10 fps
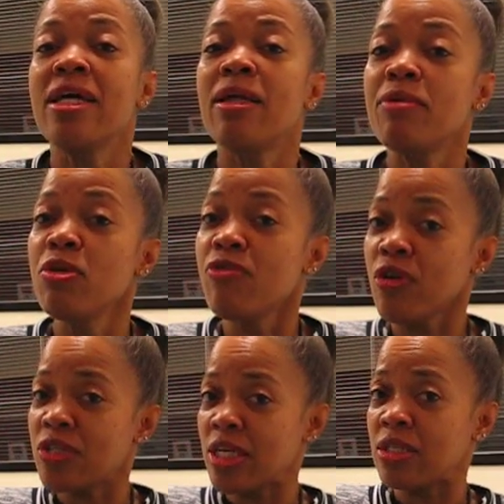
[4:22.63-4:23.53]
Now, when you
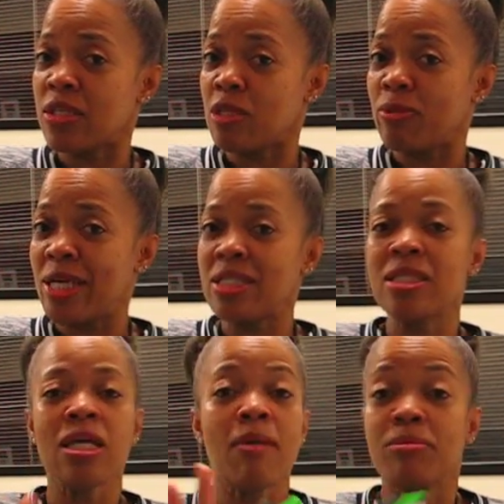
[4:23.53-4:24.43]
first get to these
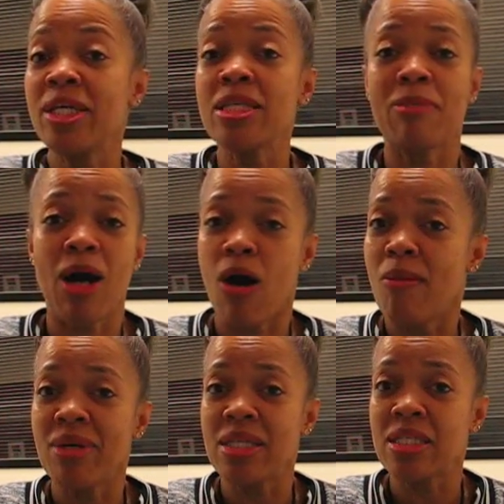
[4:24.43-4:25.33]
places, please, by all
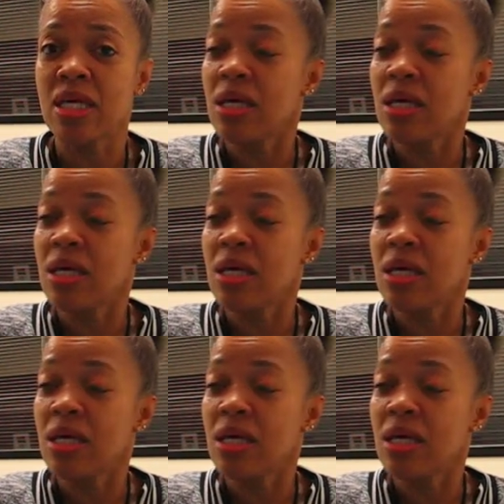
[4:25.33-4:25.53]
means,